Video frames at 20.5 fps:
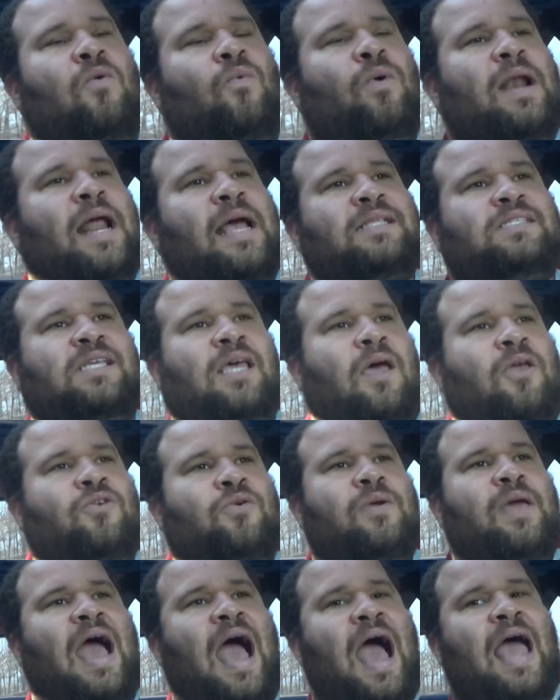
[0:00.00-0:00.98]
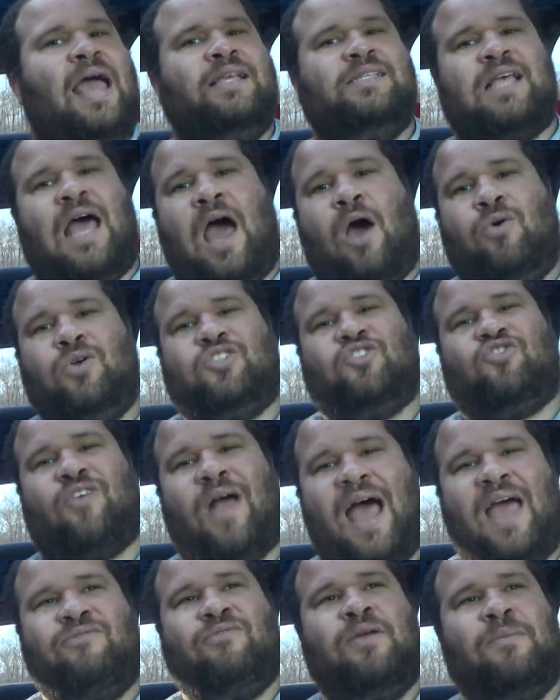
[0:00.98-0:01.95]
When I tell you guys, I was
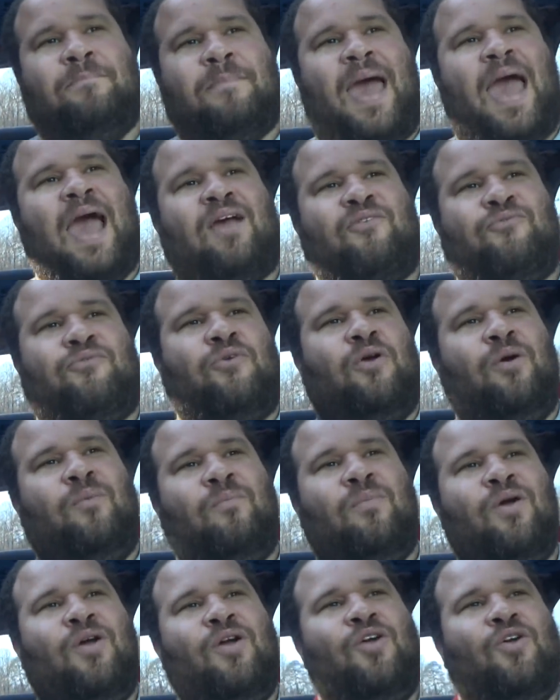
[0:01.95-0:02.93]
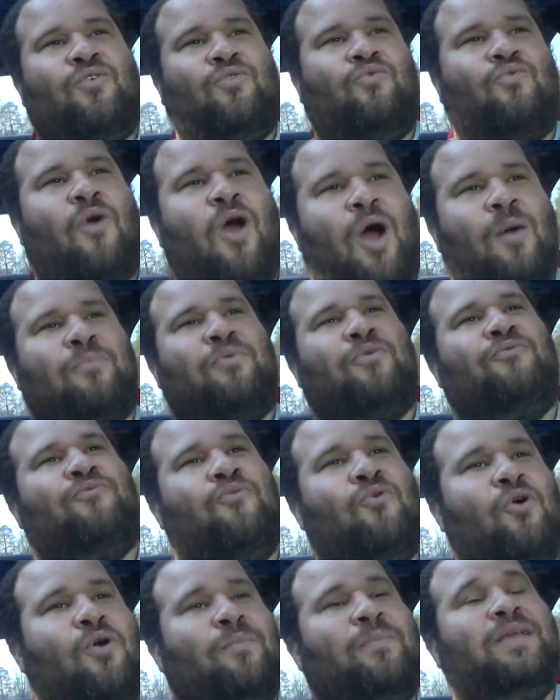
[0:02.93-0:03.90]
driving back from Raw
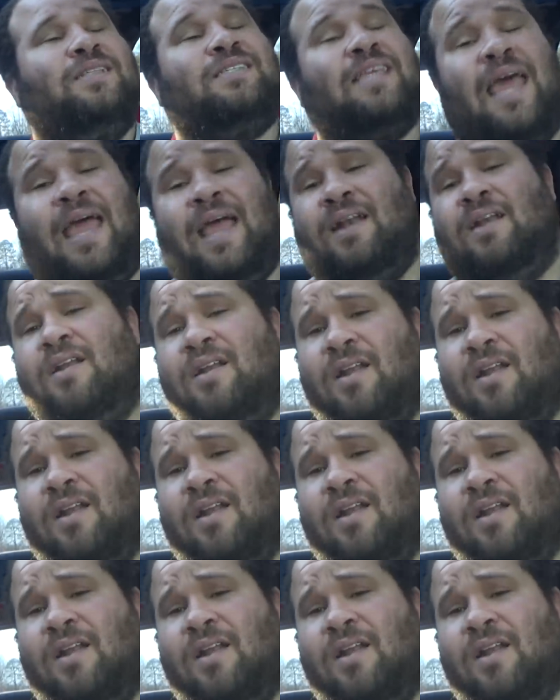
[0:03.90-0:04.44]
Performance. And